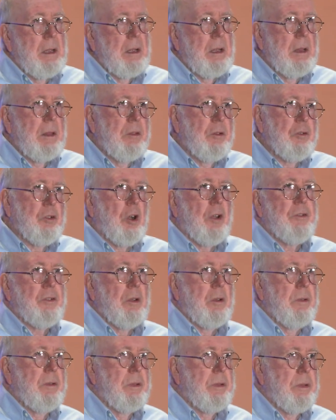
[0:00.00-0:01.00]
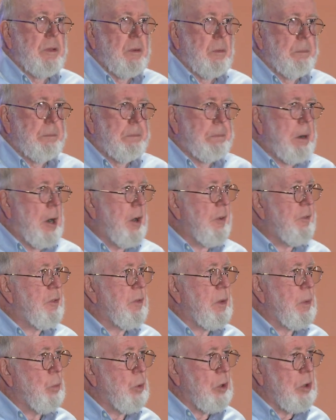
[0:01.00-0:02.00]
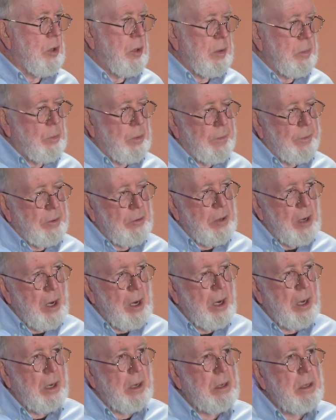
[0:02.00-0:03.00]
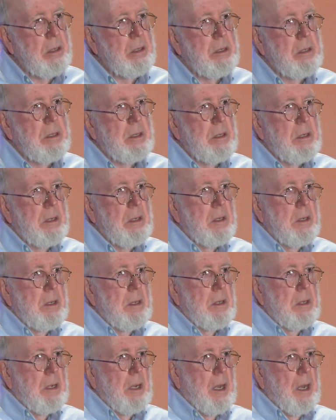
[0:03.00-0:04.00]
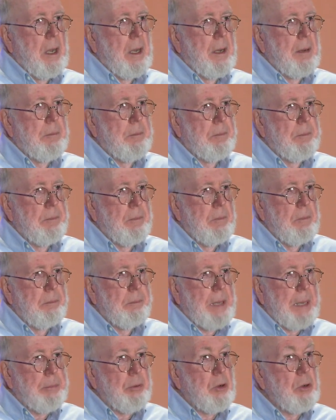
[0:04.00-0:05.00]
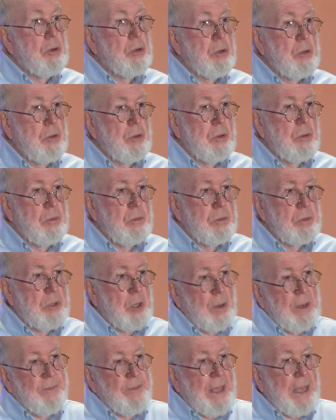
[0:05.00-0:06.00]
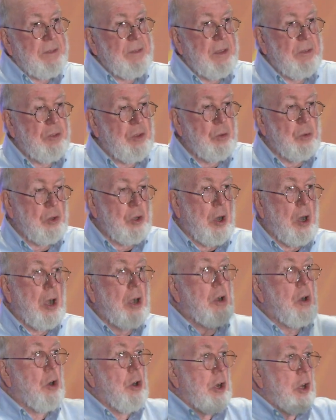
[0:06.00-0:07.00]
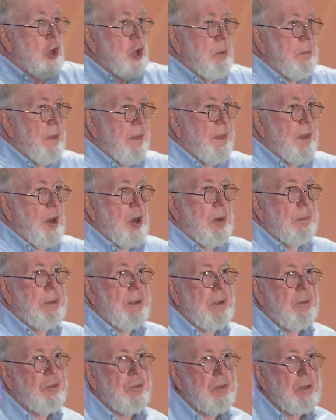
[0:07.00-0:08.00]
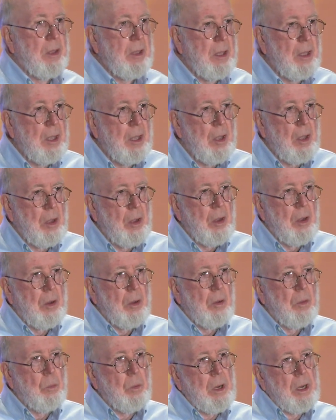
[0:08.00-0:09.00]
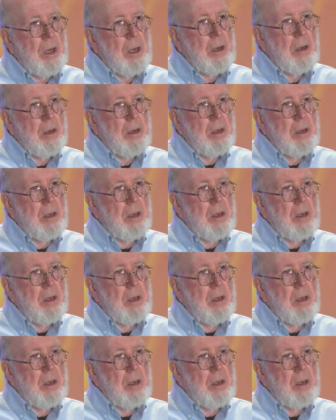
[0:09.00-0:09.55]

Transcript: there's also the parts of the world where there are um, people who don't have access to a dog or a human therapist where